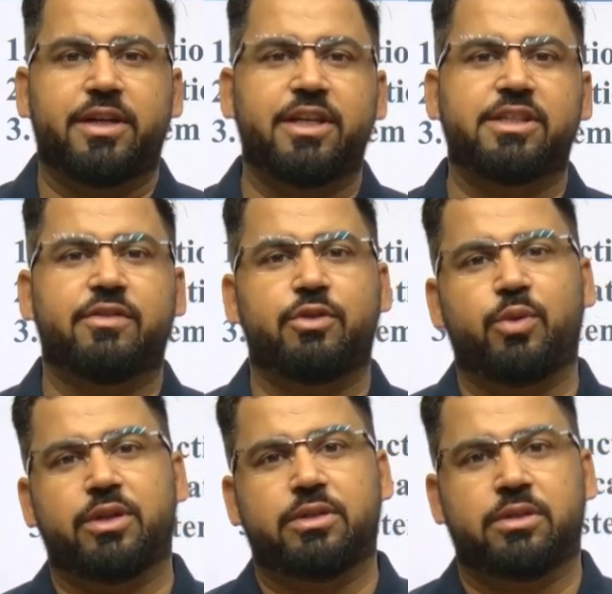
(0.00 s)
Greetings
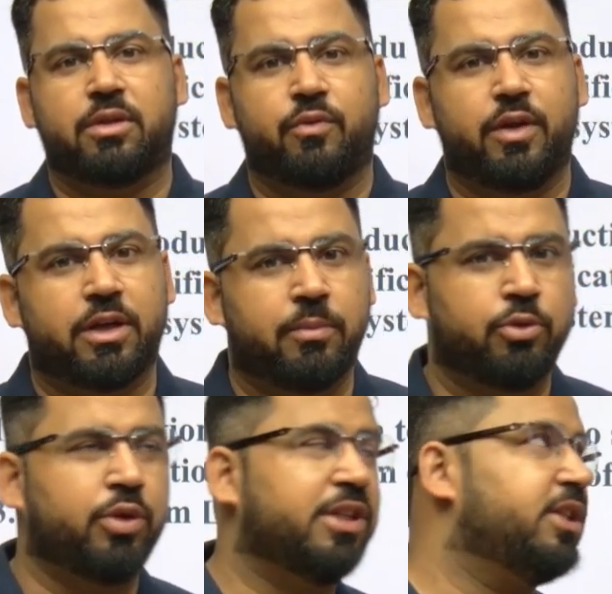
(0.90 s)
everyone.
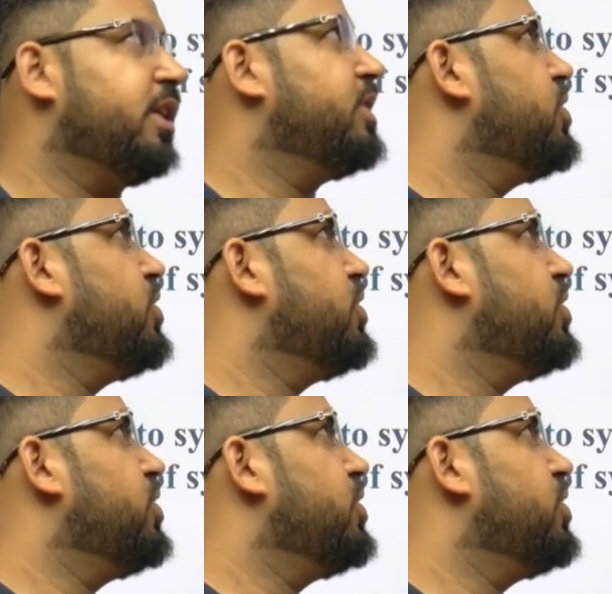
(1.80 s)
Welcome to another